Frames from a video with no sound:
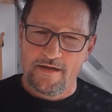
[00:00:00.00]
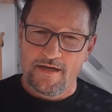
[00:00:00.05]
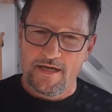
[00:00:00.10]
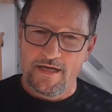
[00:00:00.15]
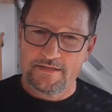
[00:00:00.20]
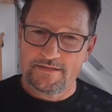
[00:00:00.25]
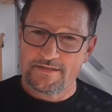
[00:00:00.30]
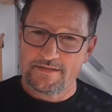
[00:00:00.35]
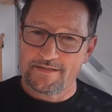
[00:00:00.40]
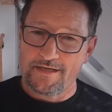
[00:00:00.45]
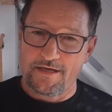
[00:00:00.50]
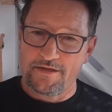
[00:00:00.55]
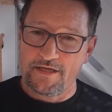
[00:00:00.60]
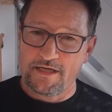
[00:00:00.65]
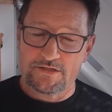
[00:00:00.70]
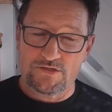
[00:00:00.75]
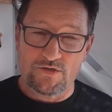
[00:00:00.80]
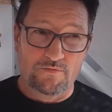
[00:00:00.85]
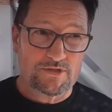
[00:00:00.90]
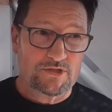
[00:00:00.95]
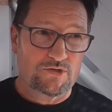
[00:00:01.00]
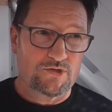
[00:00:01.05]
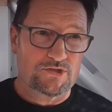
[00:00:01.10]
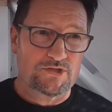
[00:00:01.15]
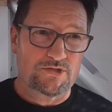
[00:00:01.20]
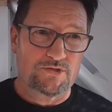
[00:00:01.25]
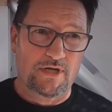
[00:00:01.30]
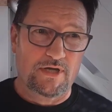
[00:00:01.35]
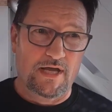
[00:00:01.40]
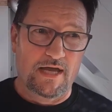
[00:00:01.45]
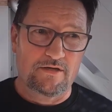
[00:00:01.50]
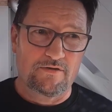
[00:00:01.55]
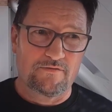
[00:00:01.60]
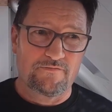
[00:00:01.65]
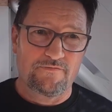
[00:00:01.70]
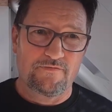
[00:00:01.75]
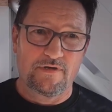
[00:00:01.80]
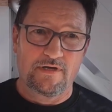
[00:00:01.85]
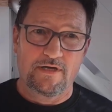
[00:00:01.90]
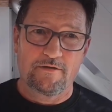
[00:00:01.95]
I think it's always good to kind
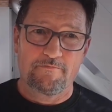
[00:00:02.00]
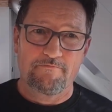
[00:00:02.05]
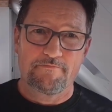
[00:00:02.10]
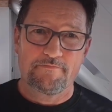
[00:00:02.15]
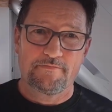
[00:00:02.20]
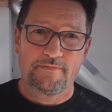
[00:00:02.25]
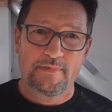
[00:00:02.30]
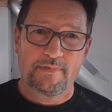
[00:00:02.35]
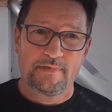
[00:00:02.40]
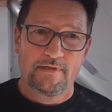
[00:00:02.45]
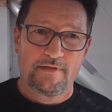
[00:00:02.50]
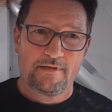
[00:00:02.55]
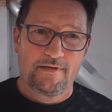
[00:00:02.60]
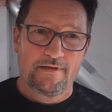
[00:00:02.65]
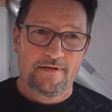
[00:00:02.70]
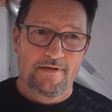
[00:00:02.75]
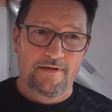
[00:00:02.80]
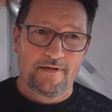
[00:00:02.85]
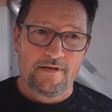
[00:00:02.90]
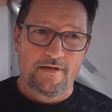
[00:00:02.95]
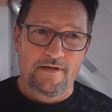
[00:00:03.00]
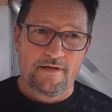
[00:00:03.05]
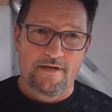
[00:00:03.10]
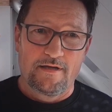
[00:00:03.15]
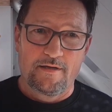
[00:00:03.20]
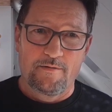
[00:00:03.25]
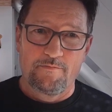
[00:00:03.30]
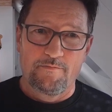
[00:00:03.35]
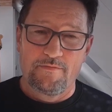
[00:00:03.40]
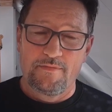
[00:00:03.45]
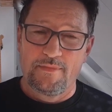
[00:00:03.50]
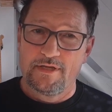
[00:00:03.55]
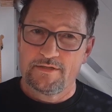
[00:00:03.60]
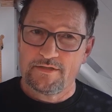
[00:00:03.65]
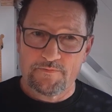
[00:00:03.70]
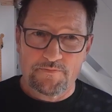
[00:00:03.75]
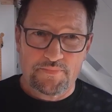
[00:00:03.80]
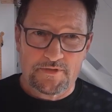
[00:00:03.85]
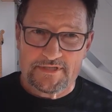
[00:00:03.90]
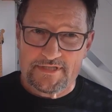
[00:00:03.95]
of let them
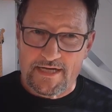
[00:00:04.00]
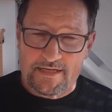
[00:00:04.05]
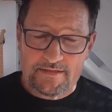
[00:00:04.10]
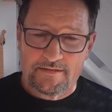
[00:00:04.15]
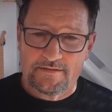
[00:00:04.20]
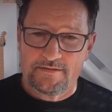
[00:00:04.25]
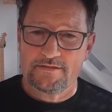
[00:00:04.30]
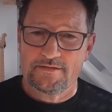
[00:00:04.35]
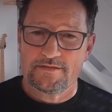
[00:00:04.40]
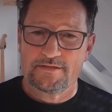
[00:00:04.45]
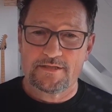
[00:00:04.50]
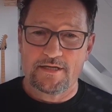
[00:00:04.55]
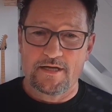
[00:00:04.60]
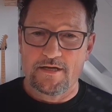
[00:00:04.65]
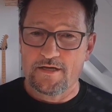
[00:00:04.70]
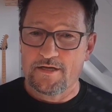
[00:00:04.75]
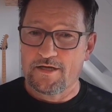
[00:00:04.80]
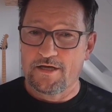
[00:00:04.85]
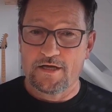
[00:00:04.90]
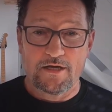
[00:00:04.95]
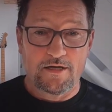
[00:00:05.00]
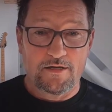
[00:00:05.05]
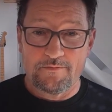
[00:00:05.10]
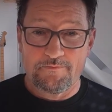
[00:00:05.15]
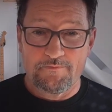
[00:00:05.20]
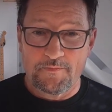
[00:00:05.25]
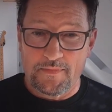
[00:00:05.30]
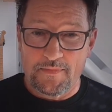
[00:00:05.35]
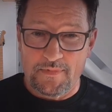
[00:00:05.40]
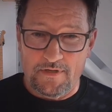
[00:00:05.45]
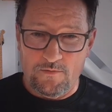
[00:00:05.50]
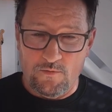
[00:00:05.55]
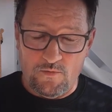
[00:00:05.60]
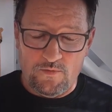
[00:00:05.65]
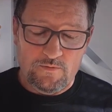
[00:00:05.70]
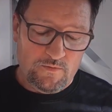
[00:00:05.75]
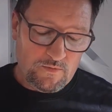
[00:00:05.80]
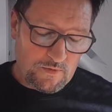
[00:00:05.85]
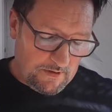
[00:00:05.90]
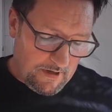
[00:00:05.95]
present.
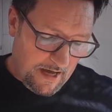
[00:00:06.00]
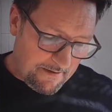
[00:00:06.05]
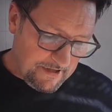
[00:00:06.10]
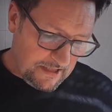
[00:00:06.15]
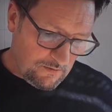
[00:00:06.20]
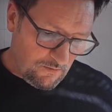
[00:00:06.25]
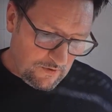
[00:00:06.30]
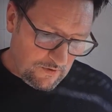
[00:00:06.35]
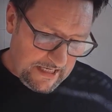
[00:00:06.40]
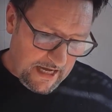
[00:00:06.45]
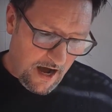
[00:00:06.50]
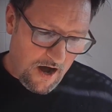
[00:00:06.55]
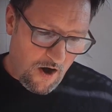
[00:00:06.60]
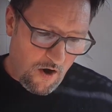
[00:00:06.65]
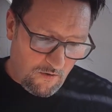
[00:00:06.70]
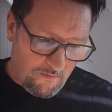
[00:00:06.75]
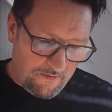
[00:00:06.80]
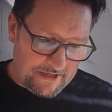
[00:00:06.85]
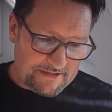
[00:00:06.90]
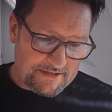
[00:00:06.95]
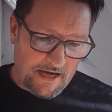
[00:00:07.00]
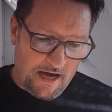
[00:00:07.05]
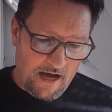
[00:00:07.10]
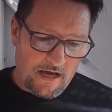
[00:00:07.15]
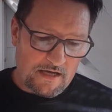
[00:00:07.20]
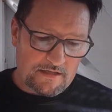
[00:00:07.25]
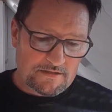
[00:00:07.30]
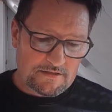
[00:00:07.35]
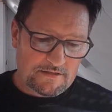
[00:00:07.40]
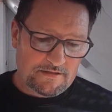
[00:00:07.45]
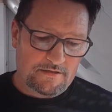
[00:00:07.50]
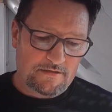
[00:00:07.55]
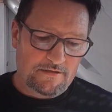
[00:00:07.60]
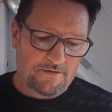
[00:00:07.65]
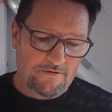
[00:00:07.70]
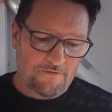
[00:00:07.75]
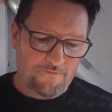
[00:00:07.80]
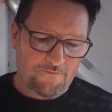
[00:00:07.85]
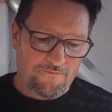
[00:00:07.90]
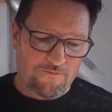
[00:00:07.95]
We always ask
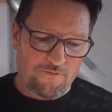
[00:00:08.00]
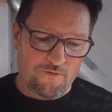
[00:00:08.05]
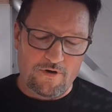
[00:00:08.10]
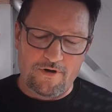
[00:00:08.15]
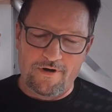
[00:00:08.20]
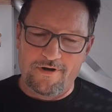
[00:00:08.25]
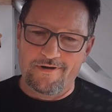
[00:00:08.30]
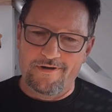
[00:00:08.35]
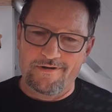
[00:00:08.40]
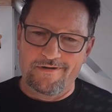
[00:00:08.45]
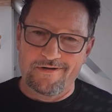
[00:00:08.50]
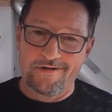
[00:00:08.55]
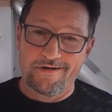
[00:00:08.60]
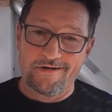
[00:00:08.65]
for,